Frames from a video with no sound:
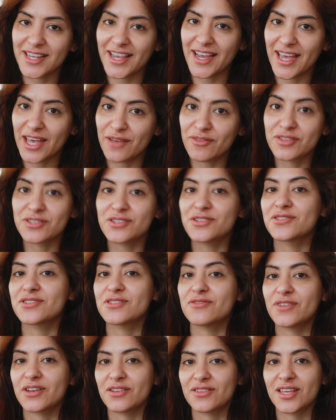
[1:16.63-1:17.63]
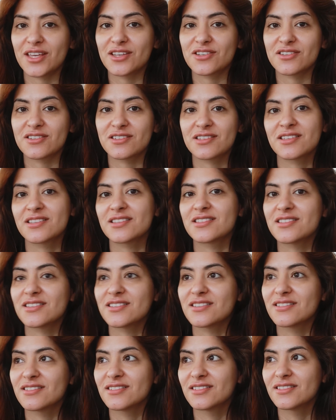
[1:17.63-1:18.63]
I haven't used a foundation since
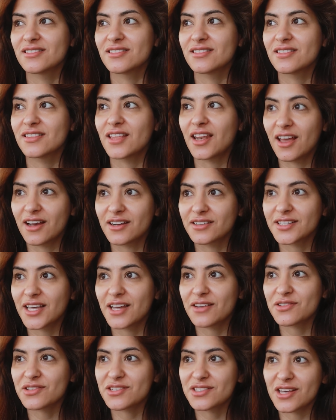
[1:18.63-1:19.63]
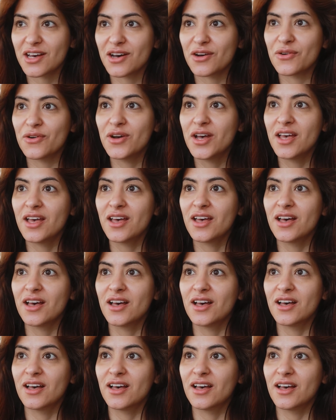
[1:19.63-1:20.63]
the lockdown, so
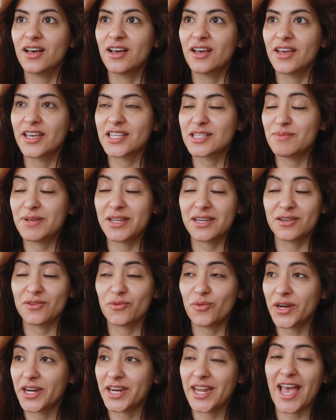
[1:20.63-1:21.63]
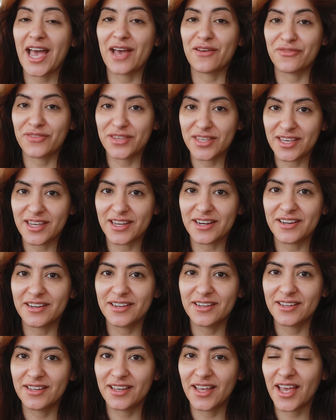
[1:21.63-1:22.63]
it's been 1.5 years,
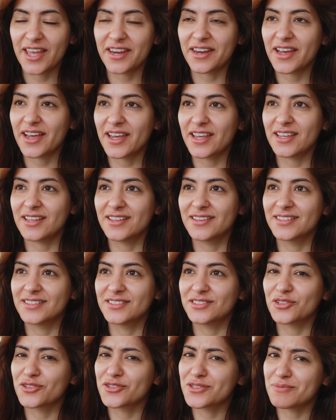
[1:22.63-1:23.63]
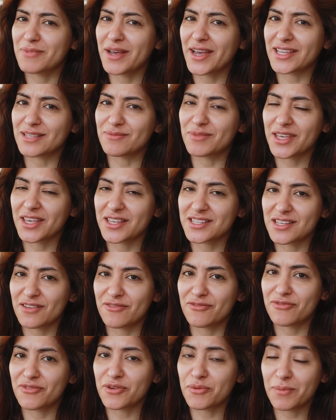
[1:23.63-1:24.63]
and I don't mind because
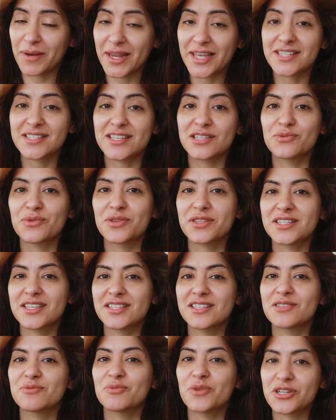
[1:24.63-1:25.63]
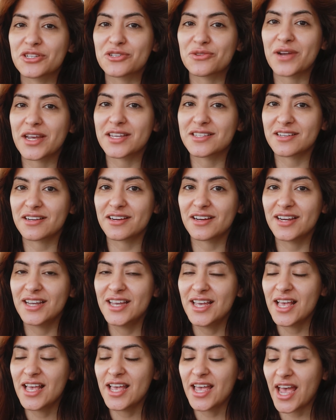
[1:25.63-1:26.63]
I've replaced it with Tinted Moisturizer,
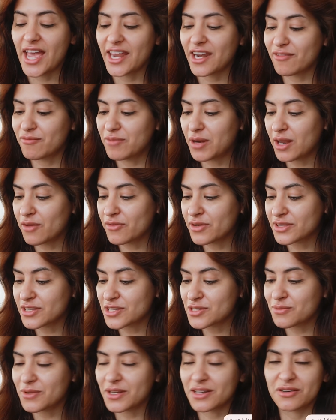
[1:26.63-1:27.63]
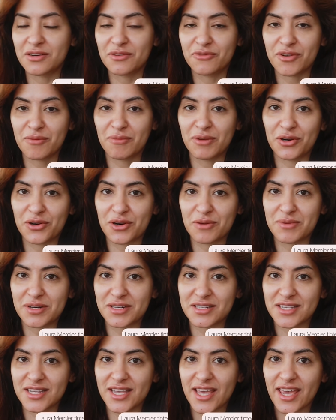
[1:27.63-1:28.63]
and I've been loving this one from Laura
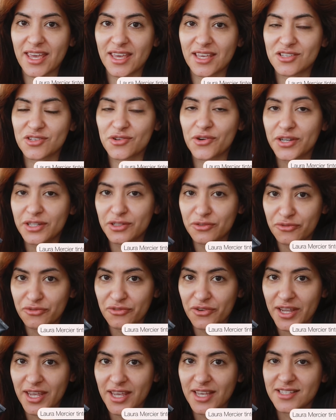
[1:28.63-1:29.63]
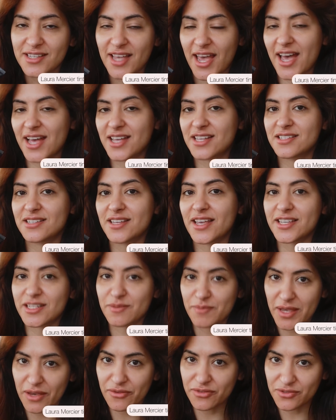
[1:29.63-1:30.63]
Mercier. It's oil-free, it has
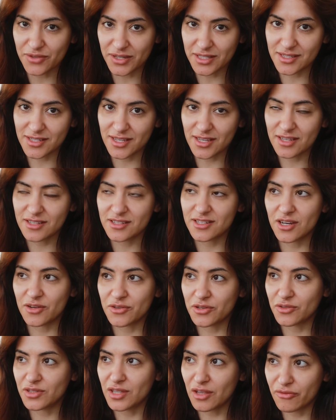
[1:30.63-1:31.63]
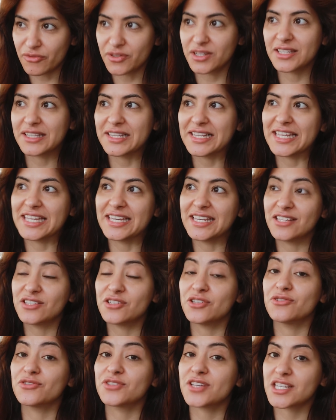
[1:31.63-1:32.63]
SPF 20, so you definitely need to
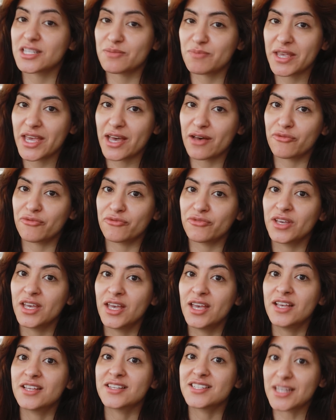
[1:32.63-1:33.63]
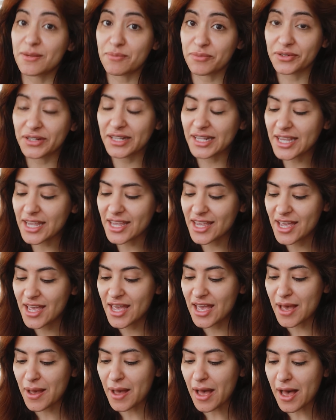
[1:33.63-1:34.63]
use SPF separately.
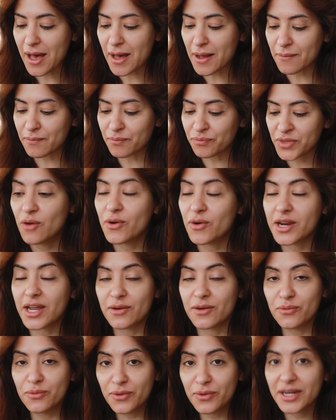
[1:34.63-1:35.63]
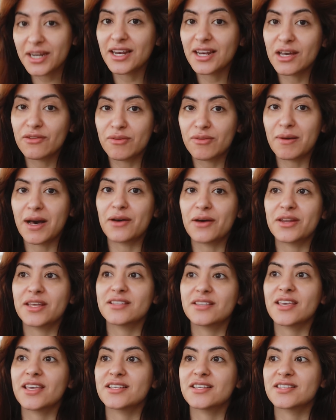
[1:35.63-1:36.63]
What I really love about
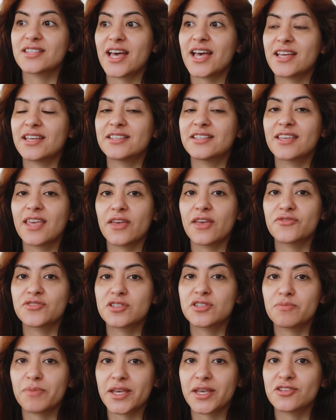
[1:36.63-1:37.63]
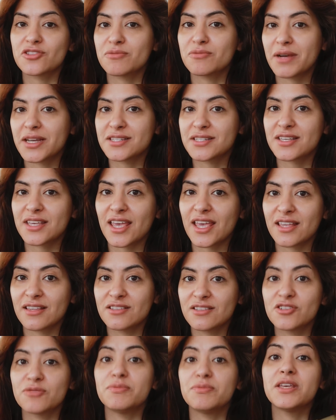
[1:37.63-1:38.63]
it is that it gives space to my skin
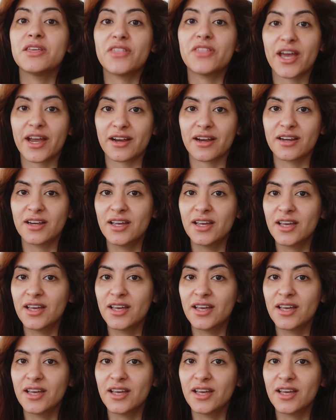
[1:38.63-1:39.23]
to be there.